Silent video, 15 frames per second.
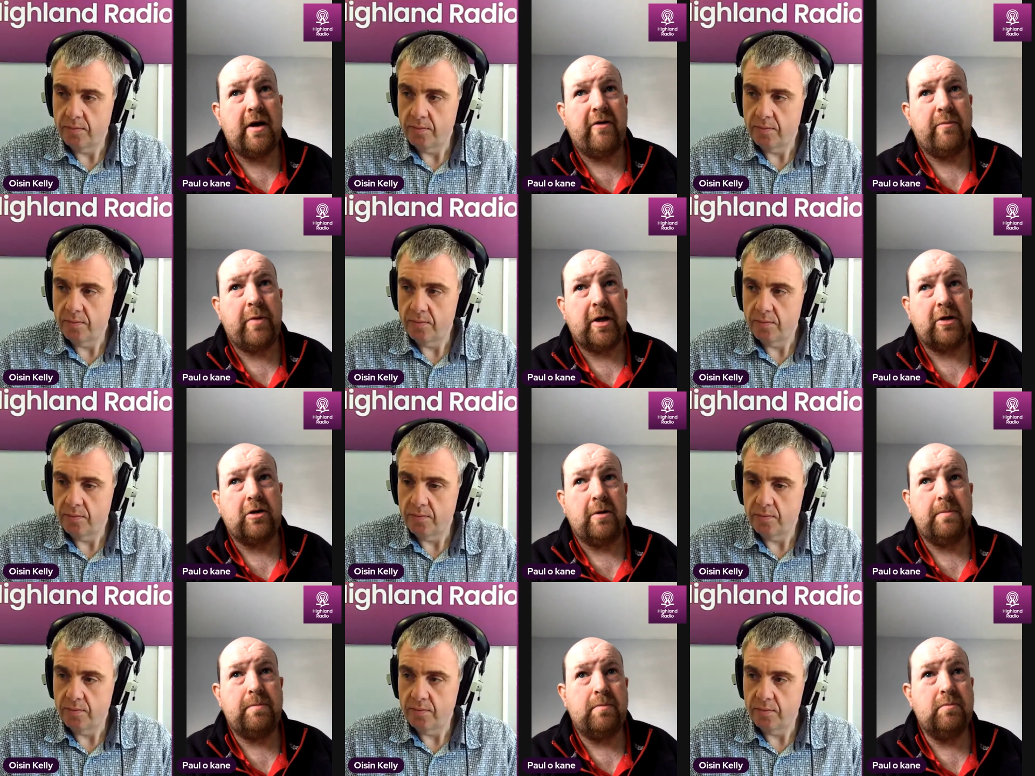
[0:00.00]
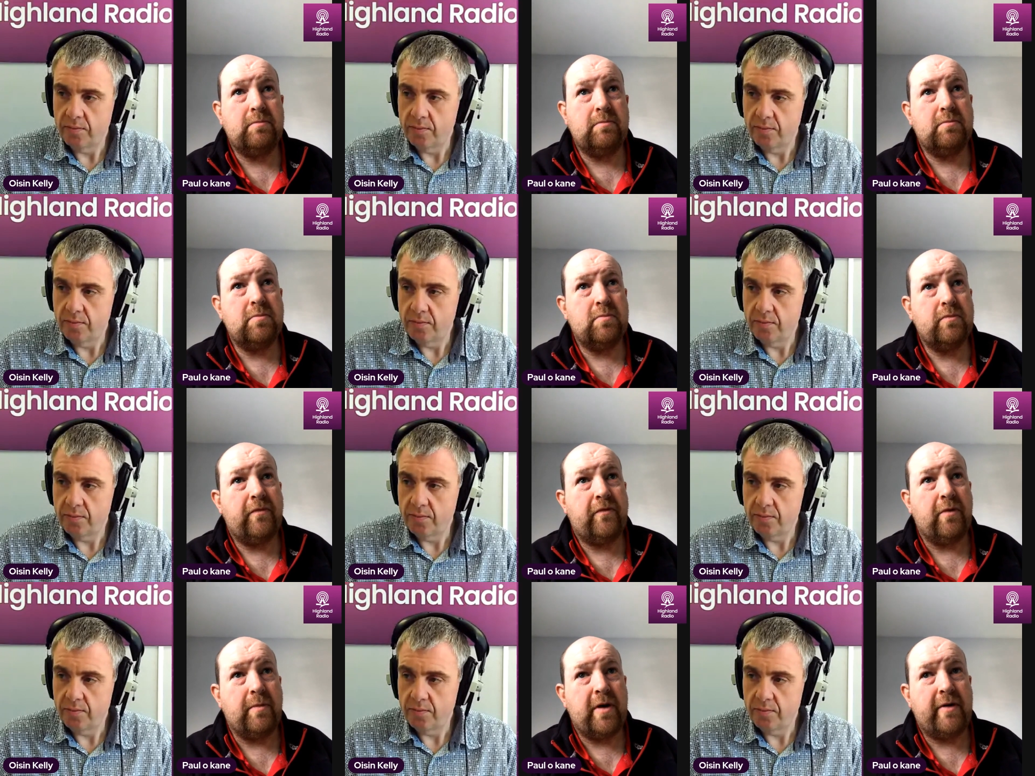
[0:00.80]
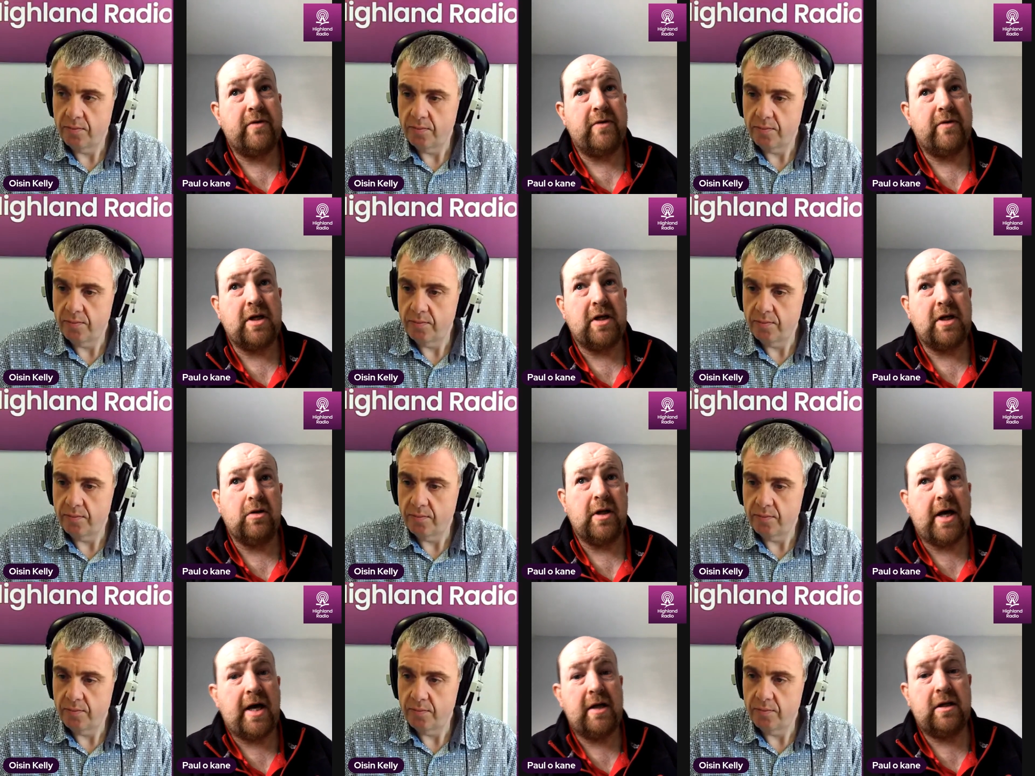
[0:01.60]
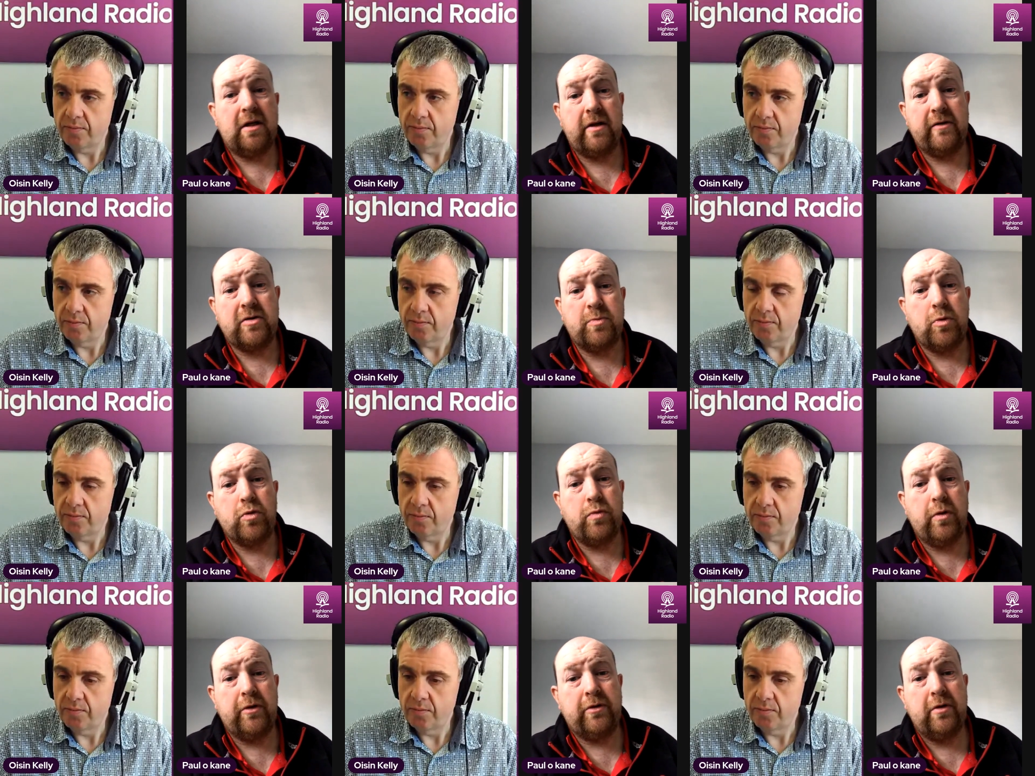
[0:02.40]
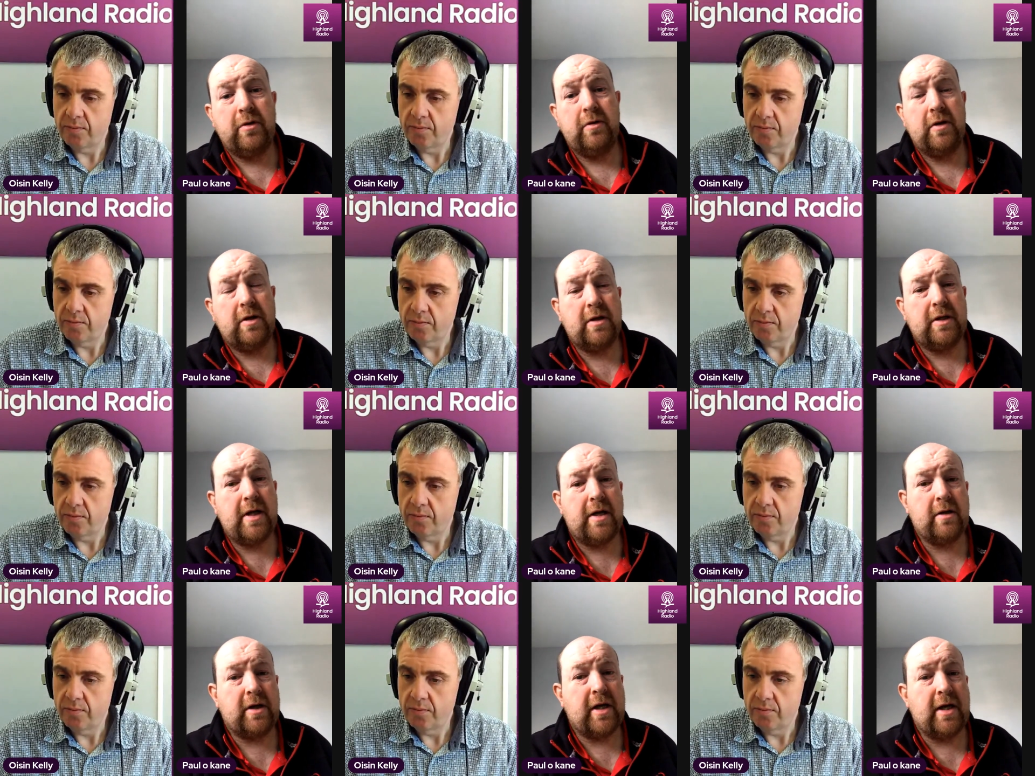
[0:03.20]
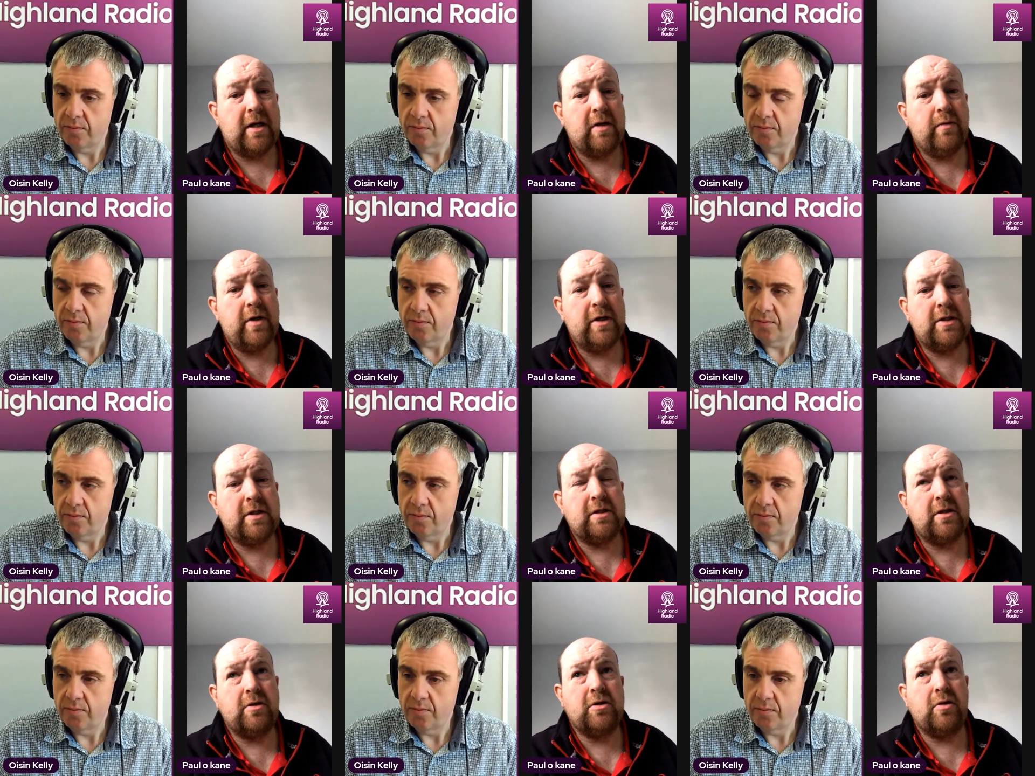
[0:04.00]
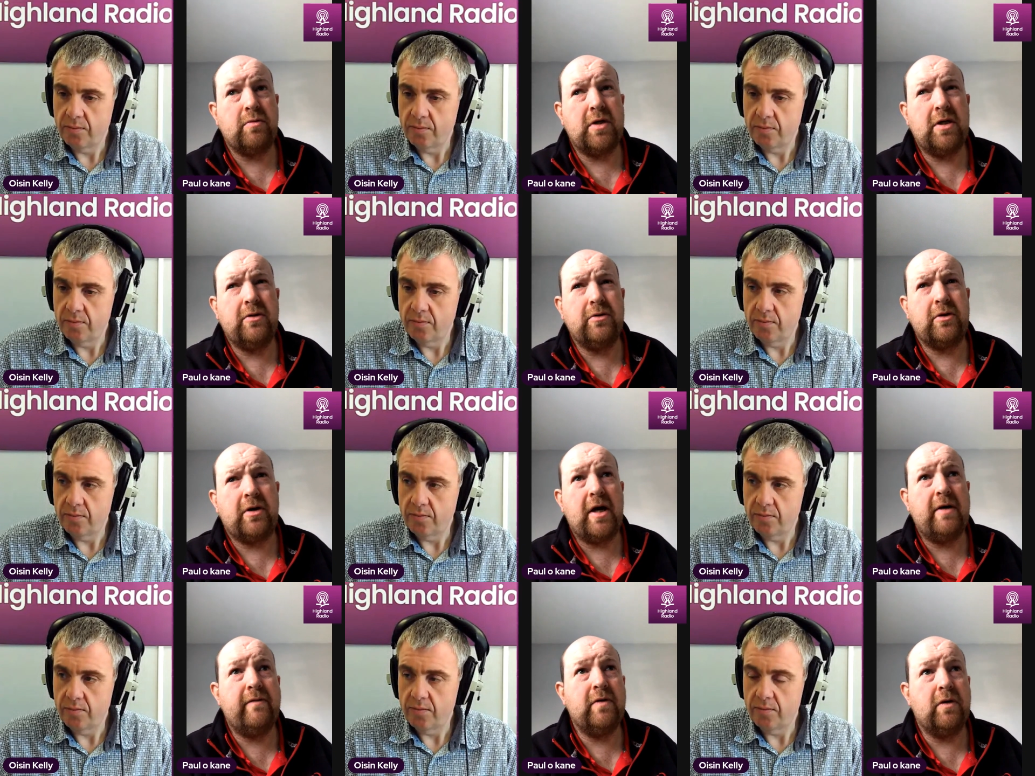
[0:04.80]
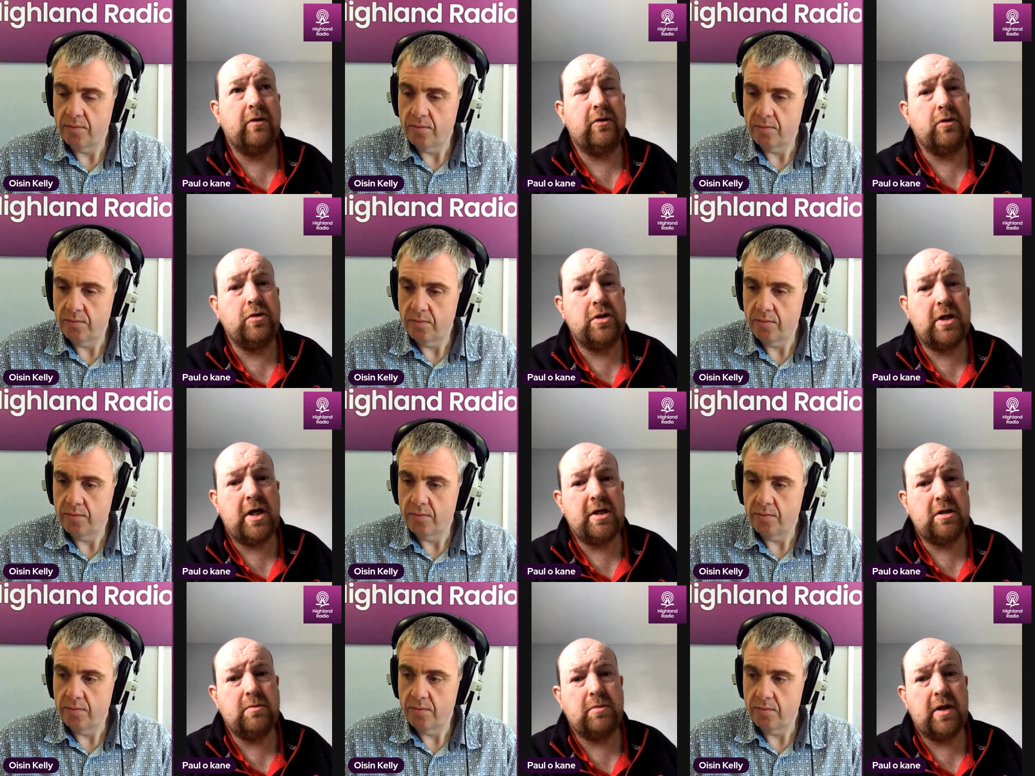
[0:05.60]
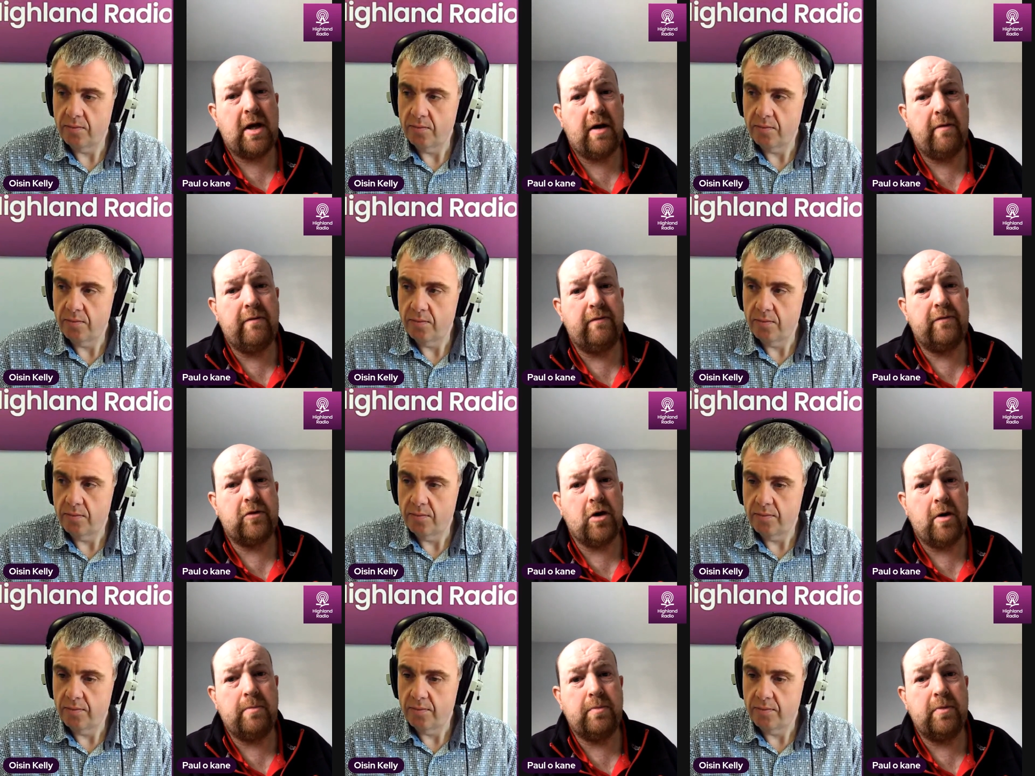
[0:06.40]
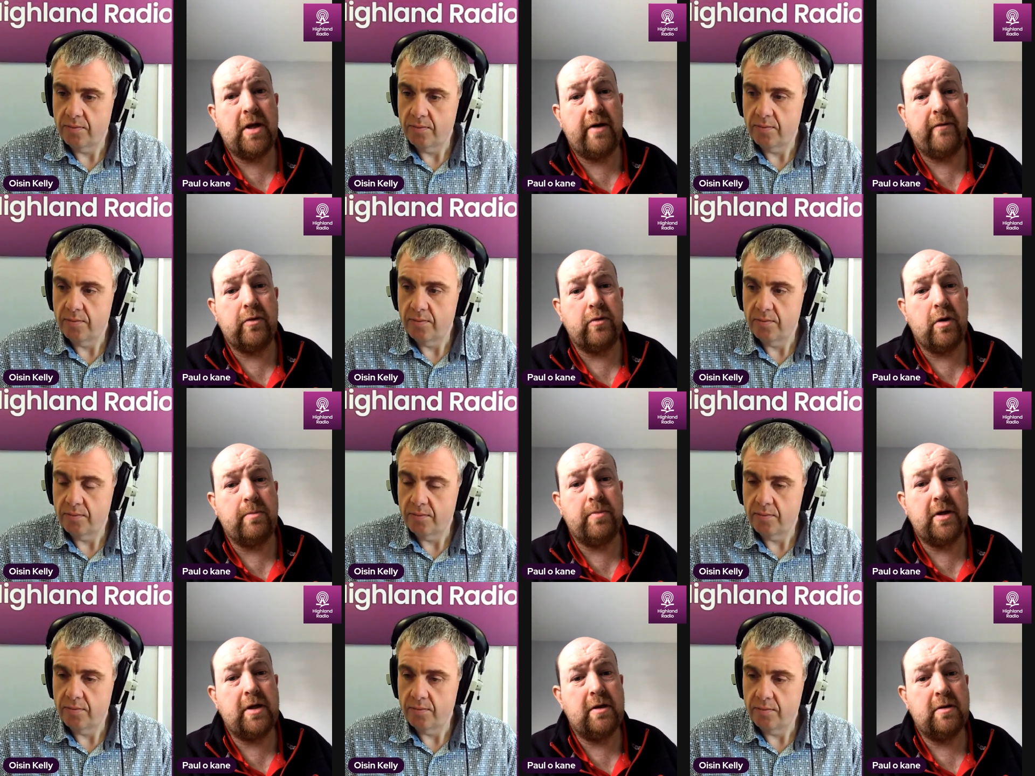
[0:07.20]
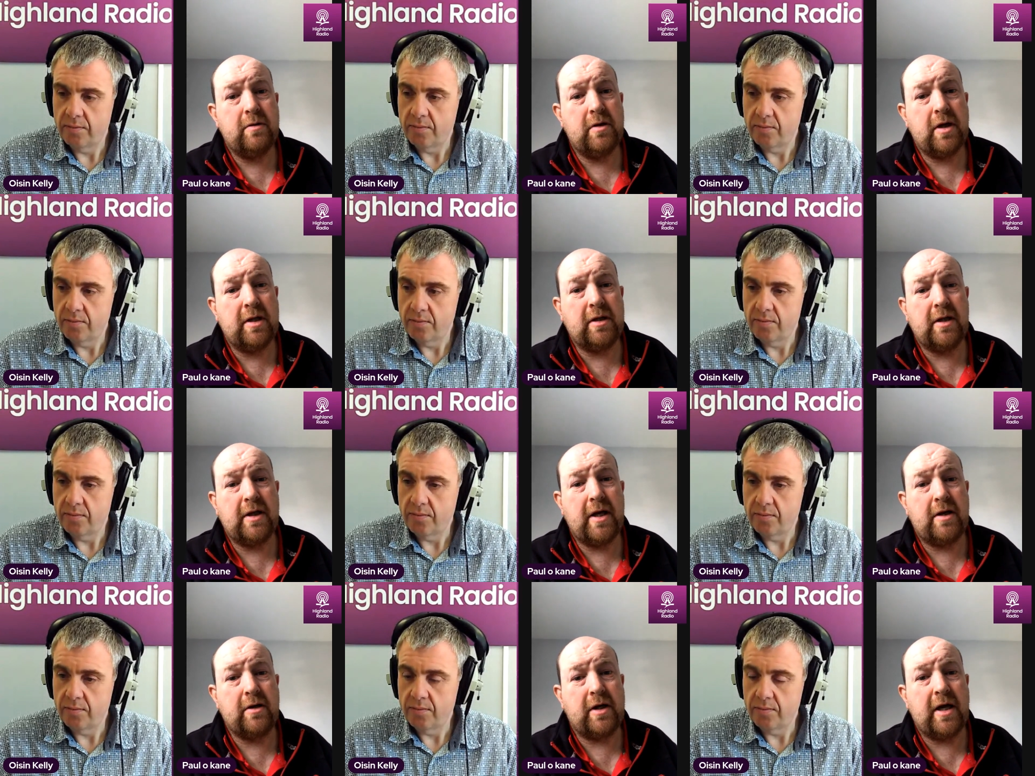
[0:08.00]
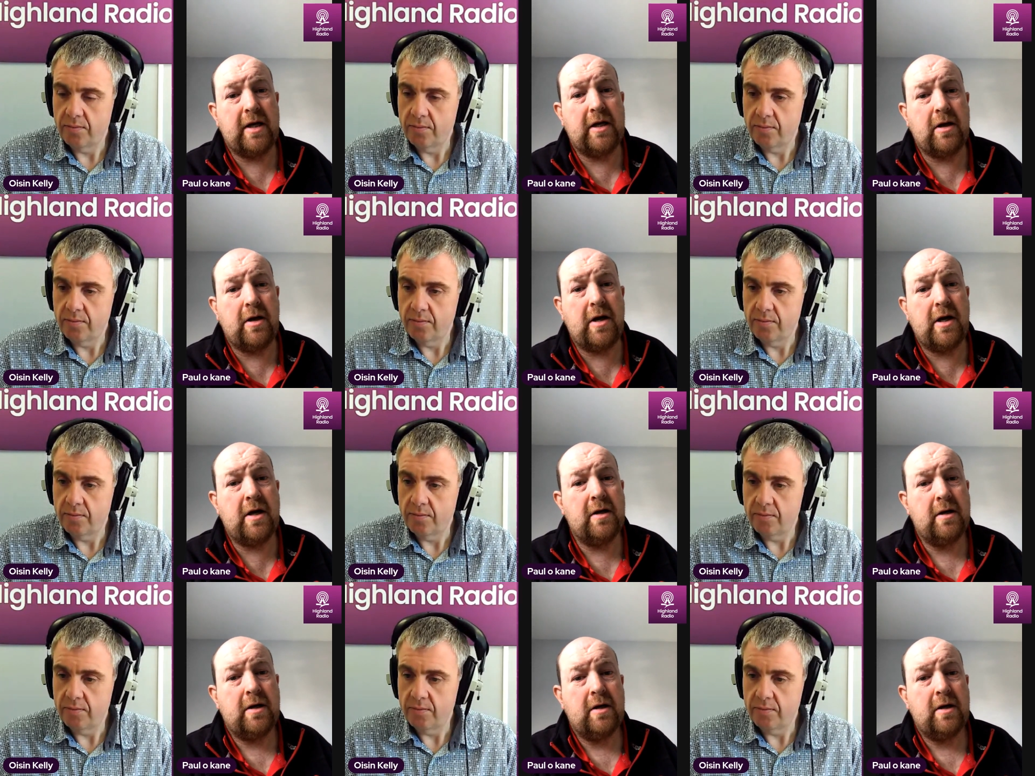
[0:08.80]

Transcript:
Speaker 1: thing that I've picked up from every single lad that I spoke with Letterkenny wise is there's a real drive and enthusiasm to have top level rugby in the Letterkenny area.